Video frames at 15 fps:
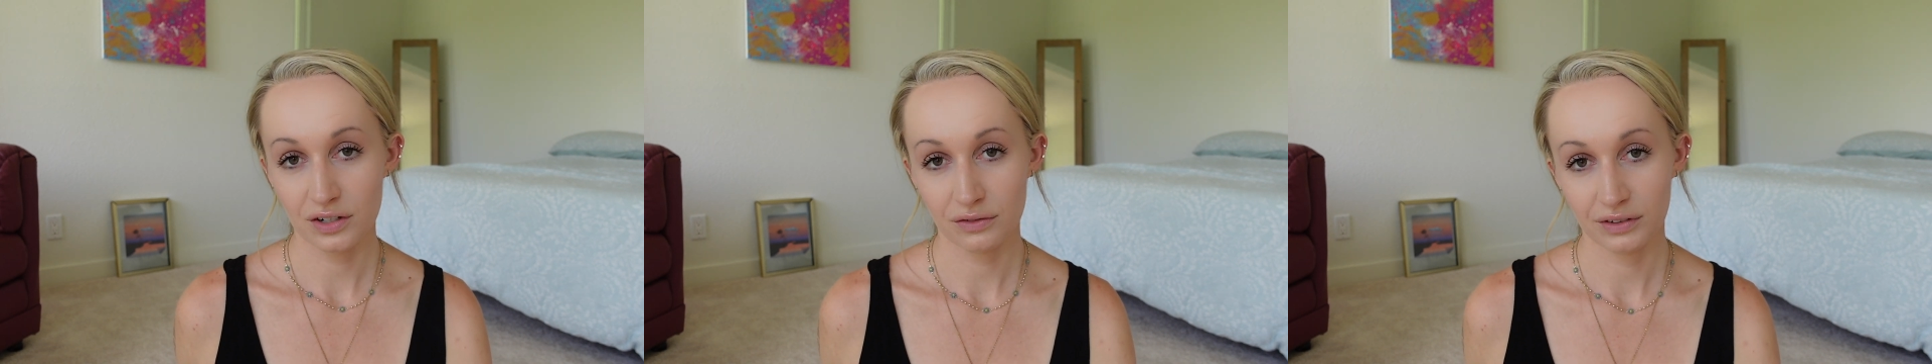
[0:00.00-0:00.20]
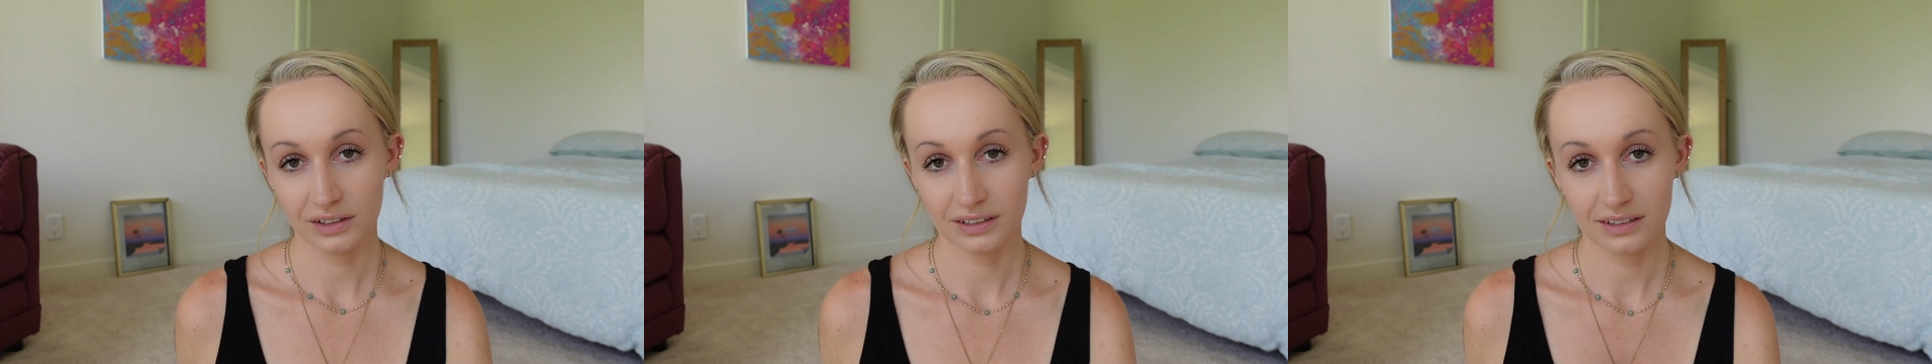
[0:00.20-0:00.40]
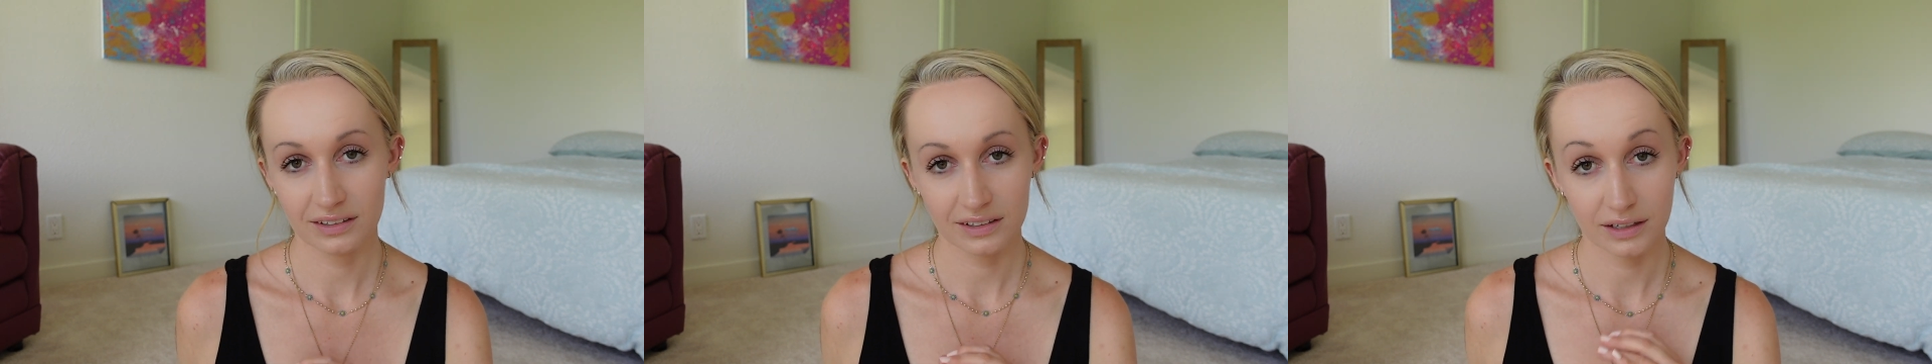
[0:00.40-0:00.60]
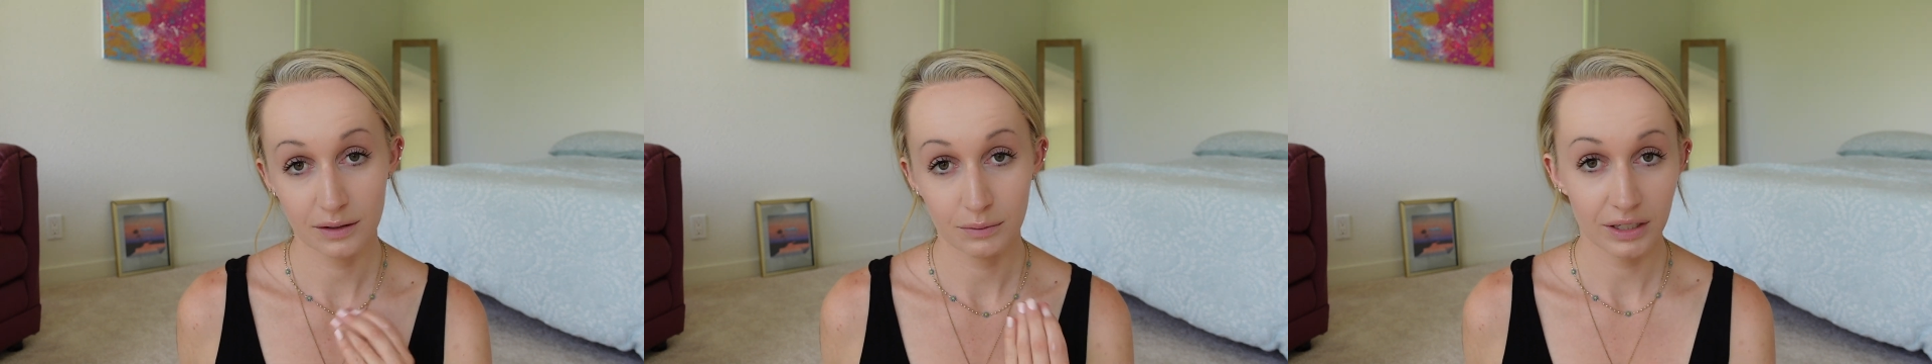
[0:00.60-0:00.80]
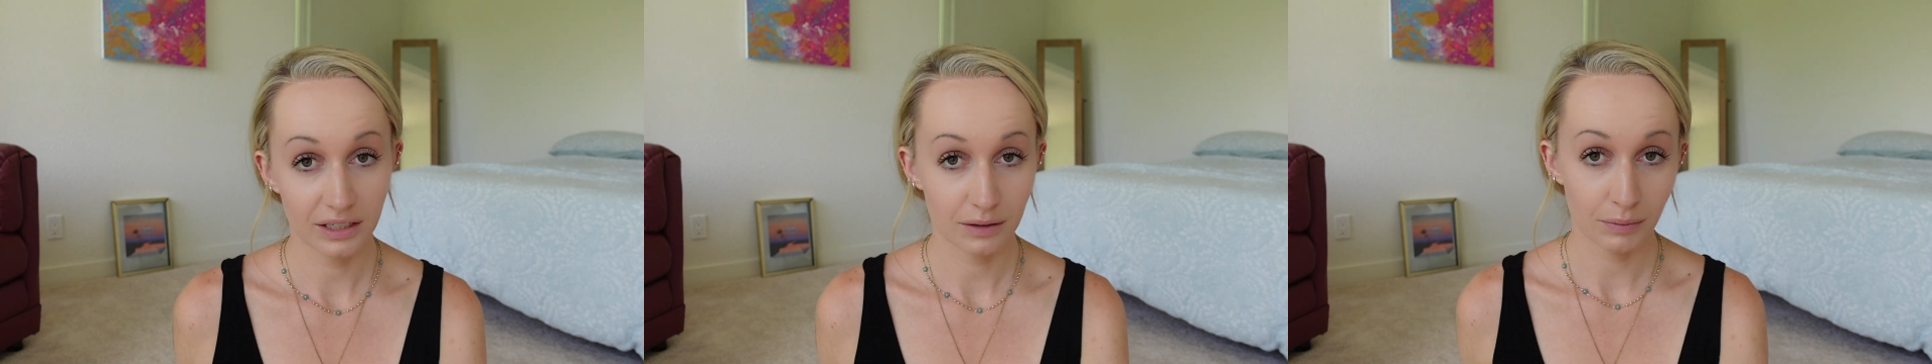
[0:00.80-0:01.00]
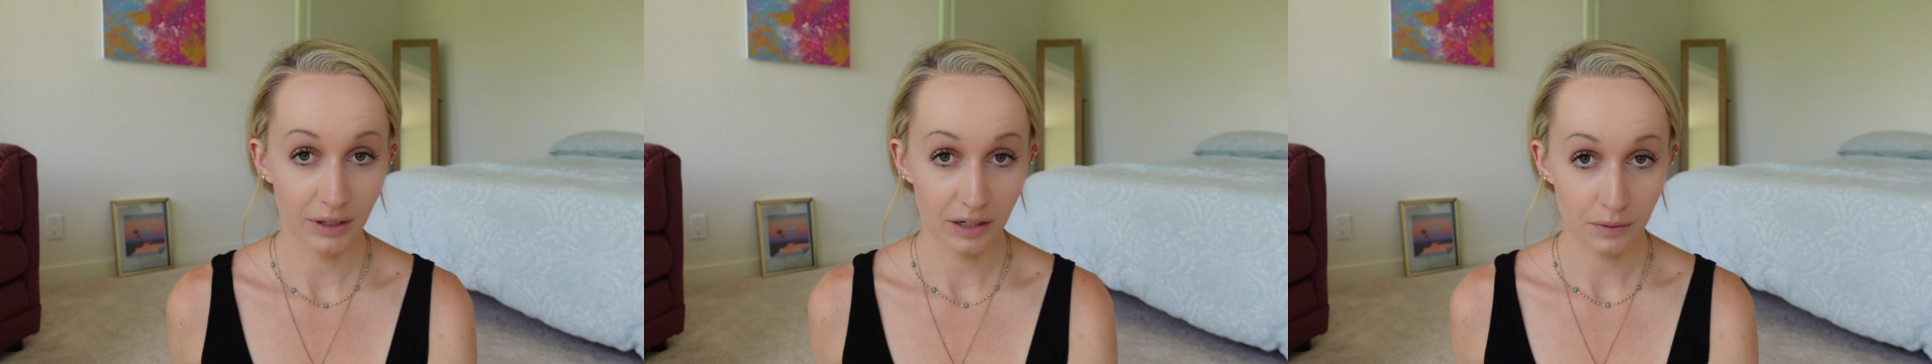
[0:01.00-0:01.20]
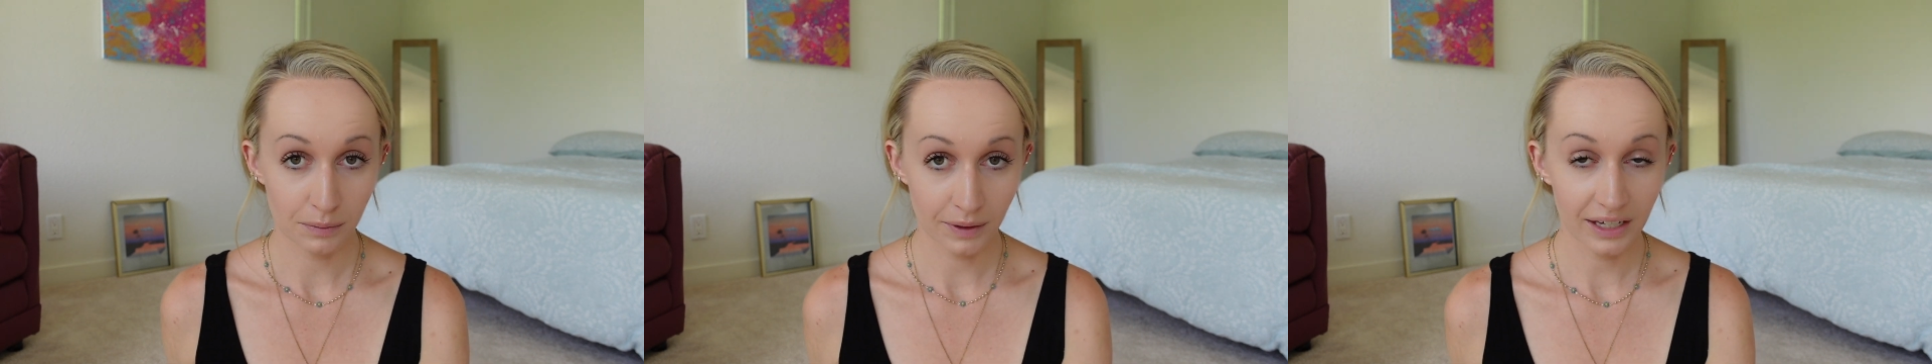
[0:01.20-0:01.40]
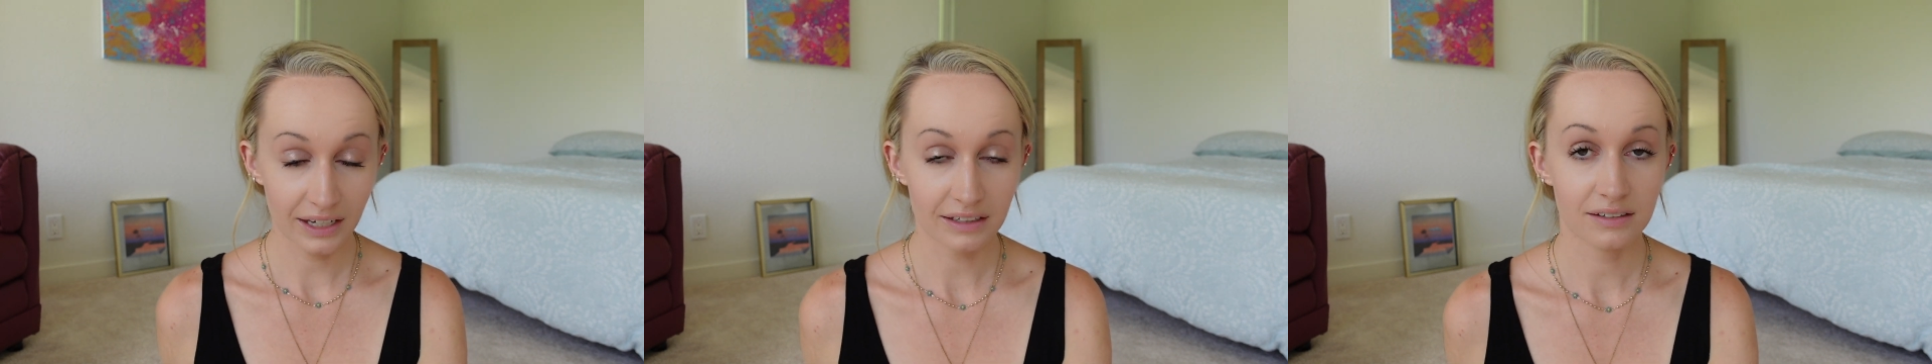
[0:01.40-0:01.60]
field is going to be in a better
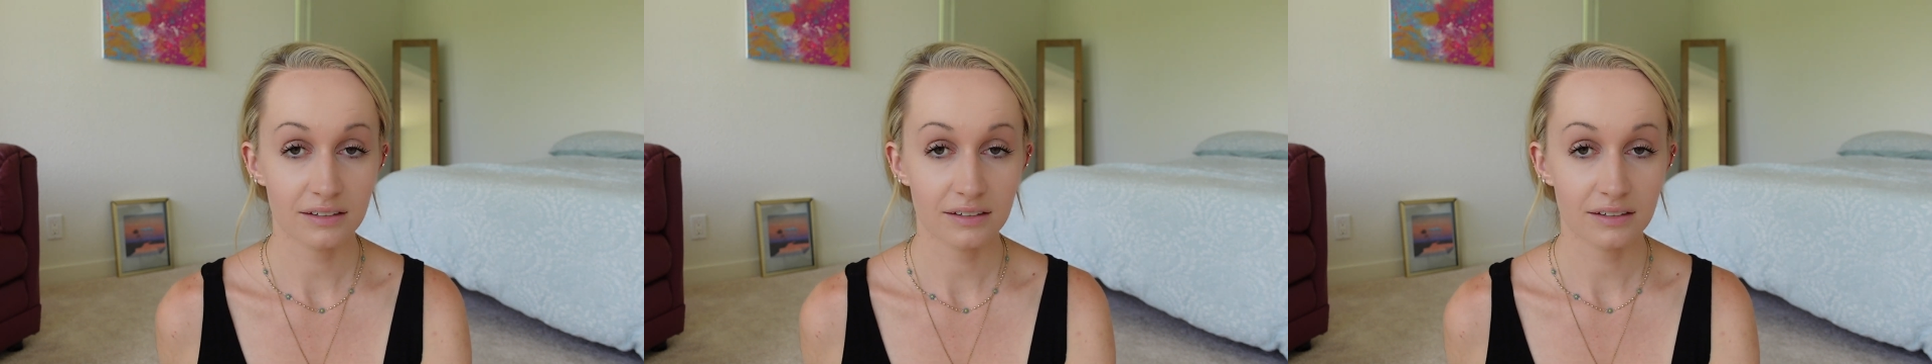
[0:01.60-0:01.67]
place,